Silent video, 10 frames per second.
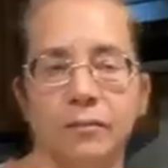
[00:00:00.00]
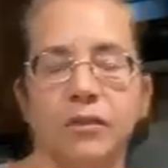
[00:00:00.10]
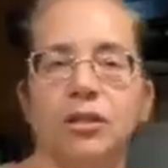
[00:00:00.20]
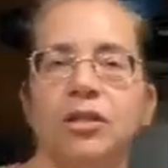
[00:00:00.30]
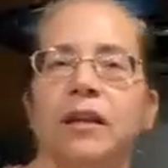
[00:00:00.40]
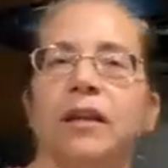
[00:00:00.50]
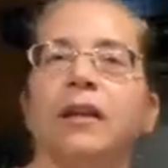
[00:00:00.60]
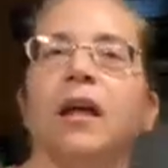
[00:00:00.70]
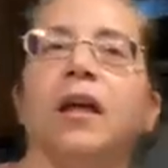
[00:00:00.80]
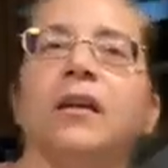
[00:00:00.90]
of the chicken.
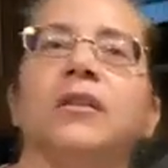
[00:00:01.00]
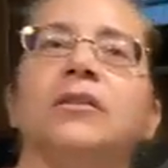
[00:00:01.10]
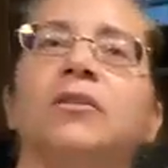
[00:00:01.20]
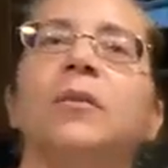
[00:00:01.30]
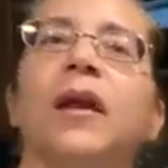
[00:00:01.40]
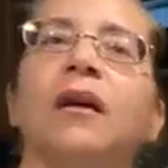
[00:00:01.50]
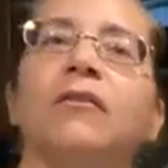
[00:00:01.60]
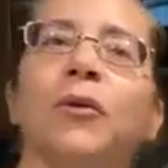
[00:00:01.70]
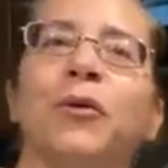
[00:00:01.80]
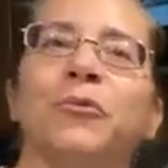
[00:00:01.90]
Do we have